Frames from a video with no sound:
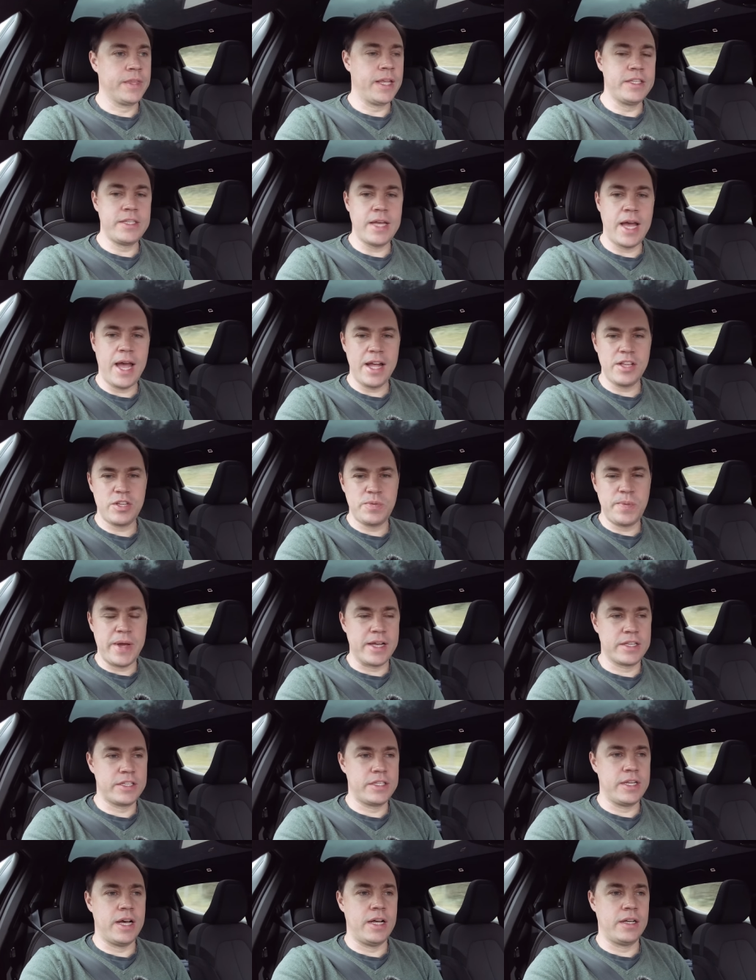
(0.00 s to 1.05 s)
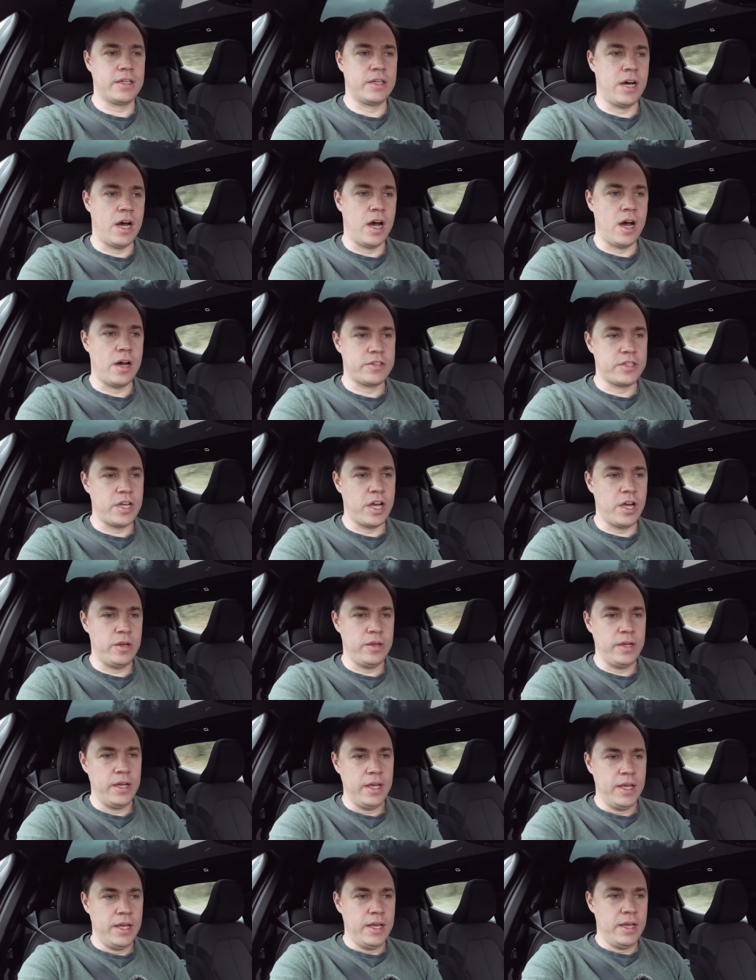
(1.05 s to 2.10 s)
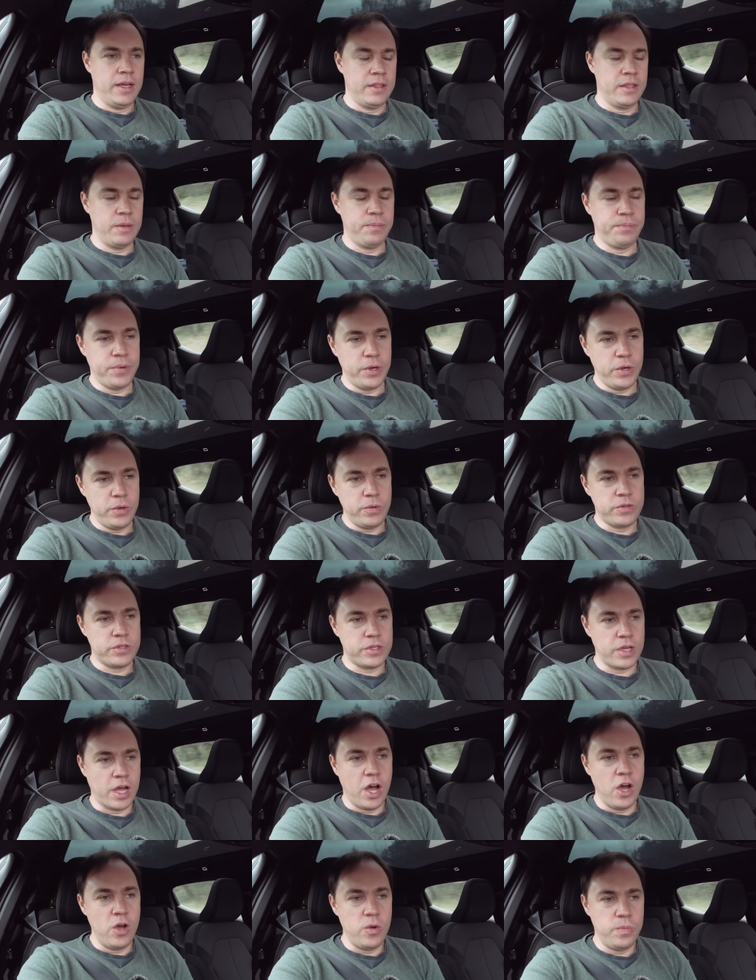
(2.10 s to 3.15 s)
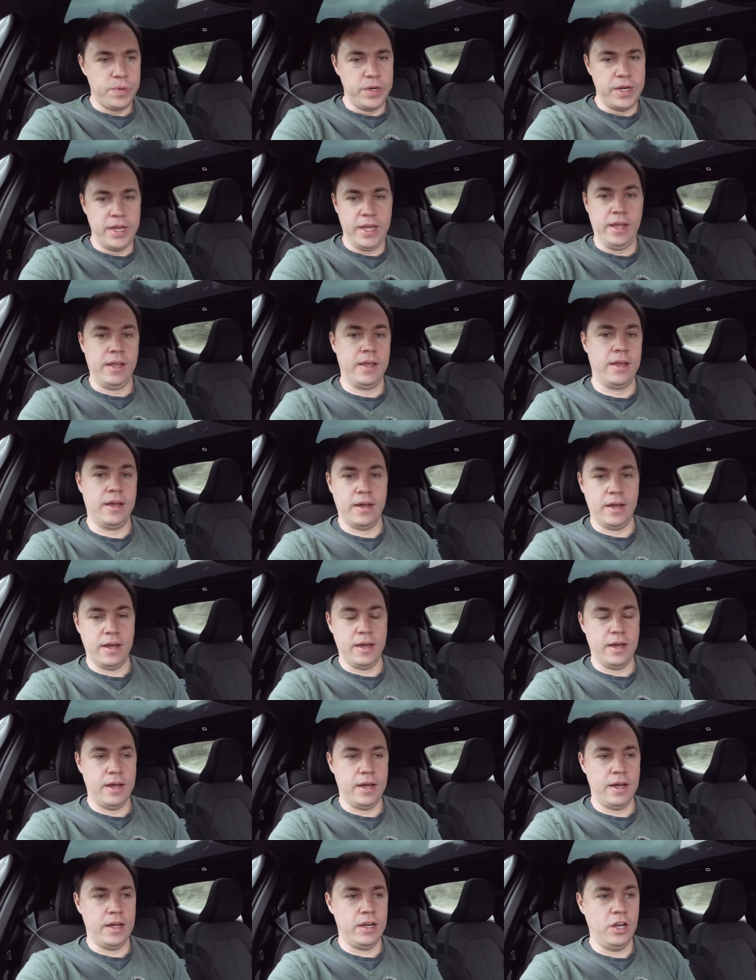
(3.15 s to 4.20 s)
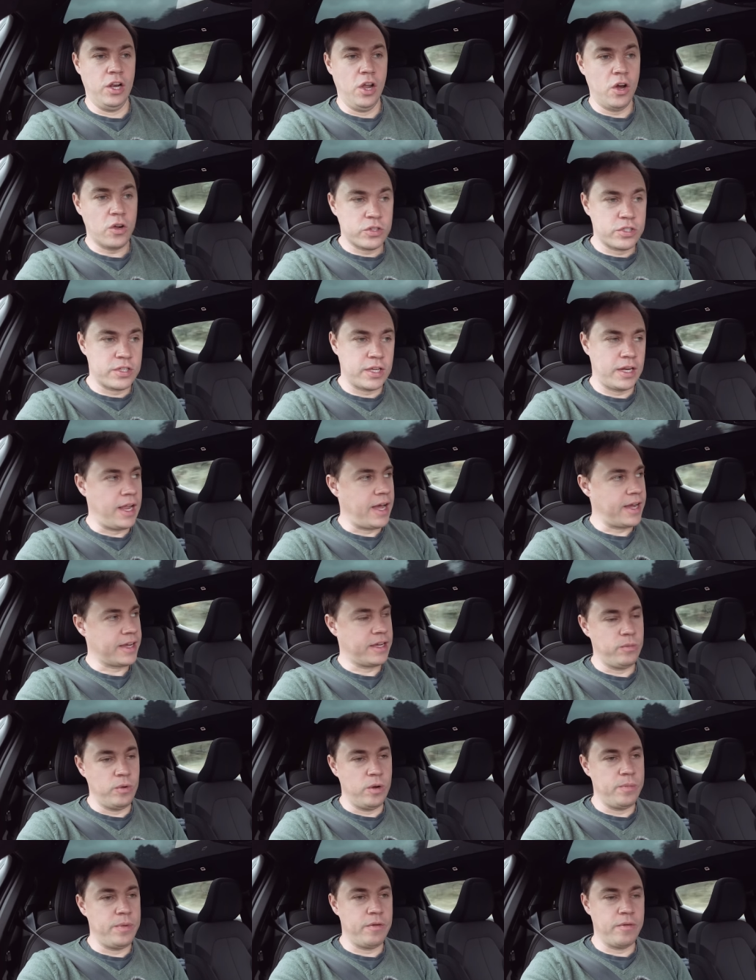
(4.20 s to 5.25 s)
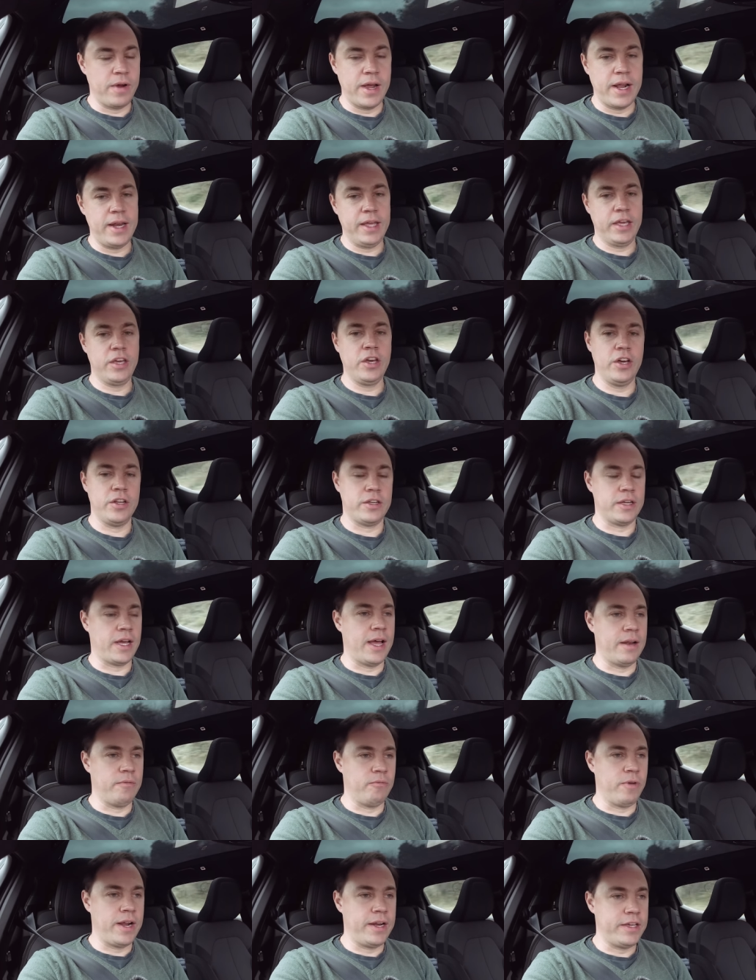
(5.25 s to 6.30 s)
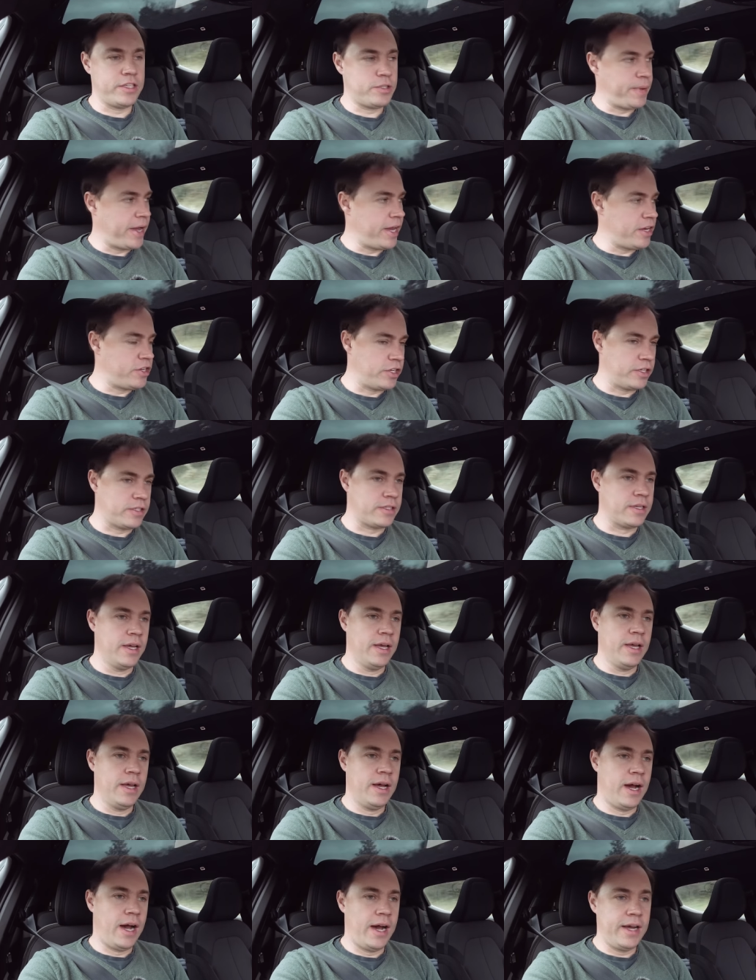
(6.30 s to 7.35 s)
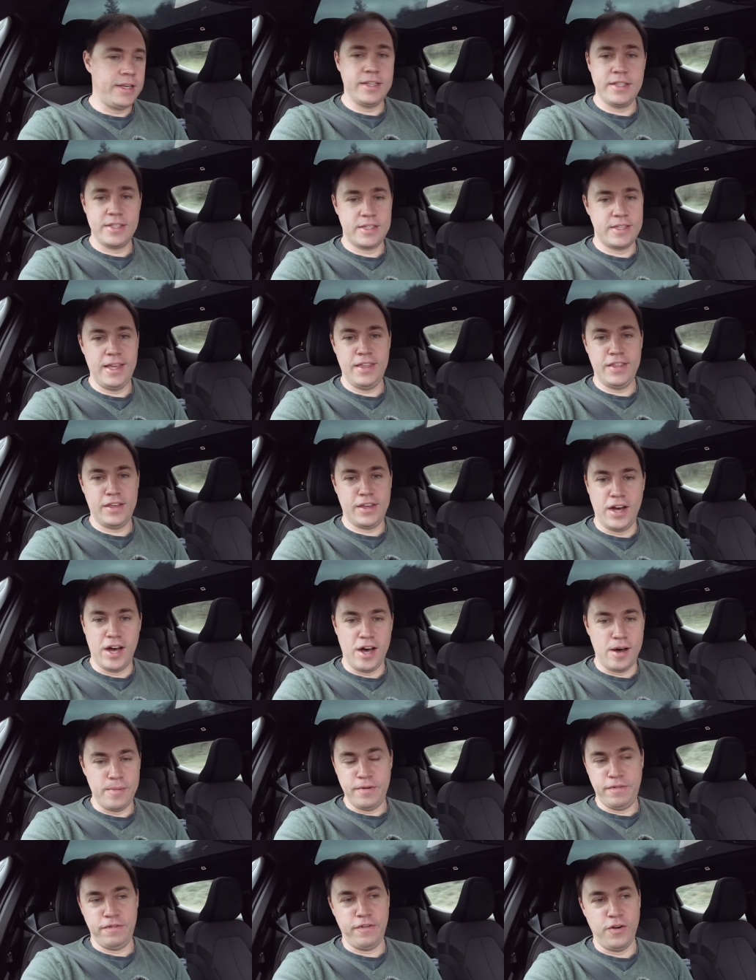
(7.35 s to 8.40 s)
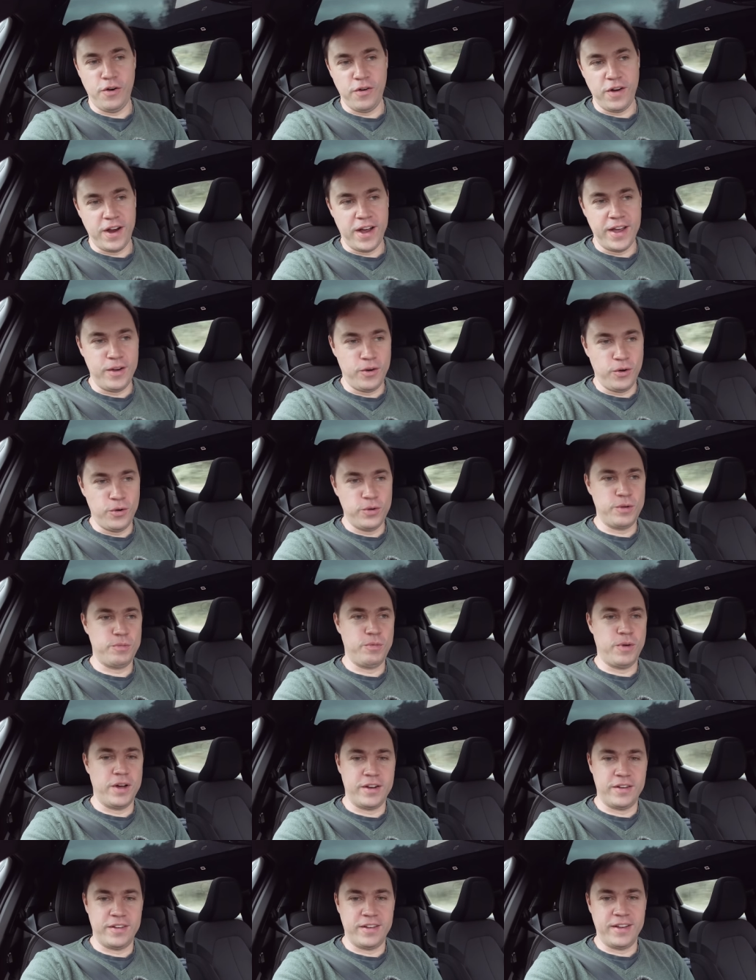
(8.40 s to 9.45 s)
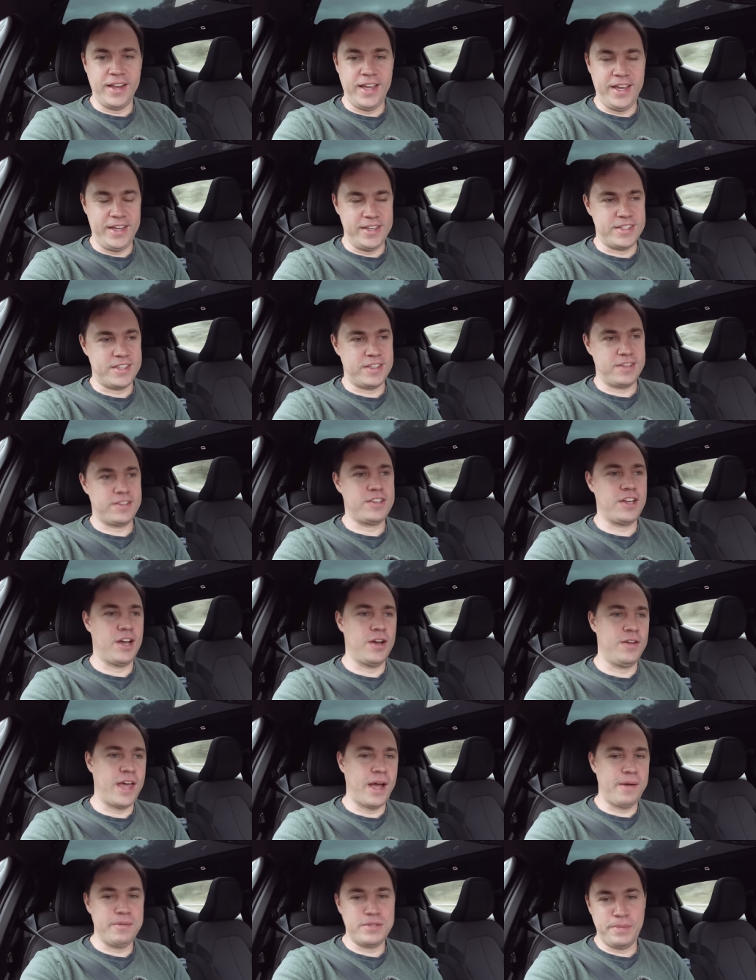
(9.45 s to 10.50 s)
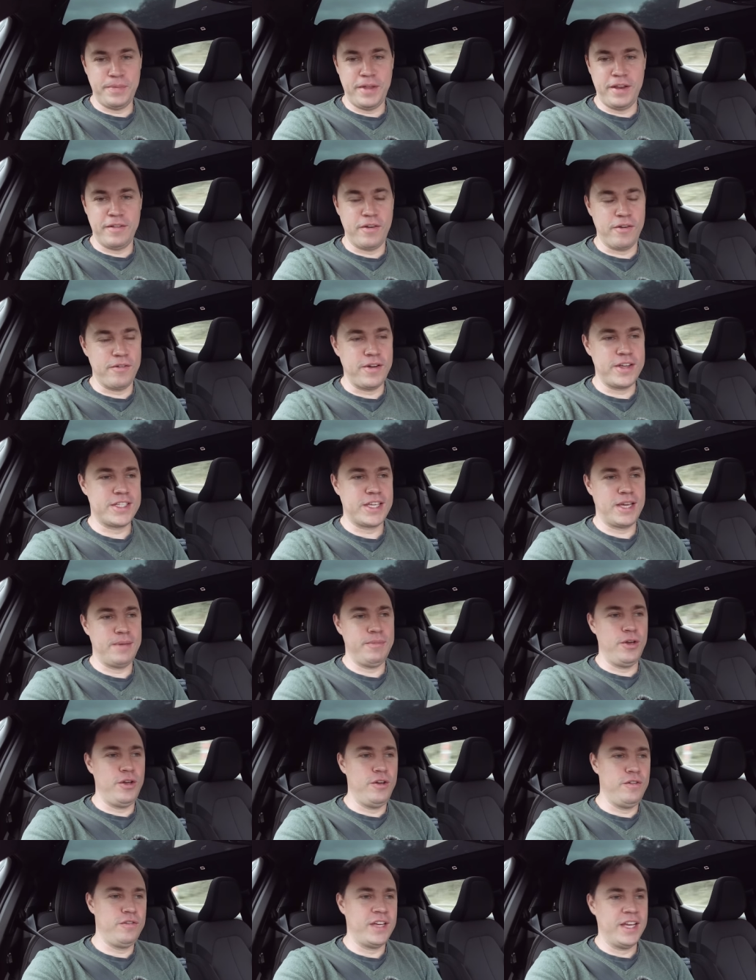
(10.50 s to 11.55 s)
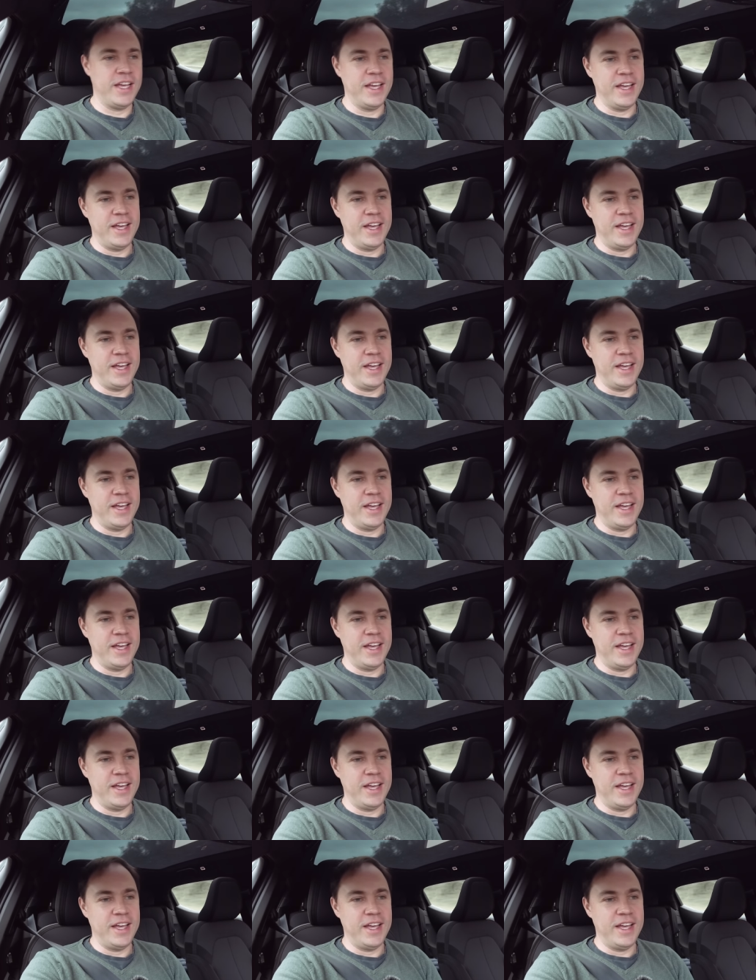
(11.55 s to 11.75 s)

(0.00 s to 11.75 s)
it's a hatchback style car. So the boot opening looked like it would be really good and really spacious. I didn't see the car before I ordered one on a lease, so that was a bit of a risky move.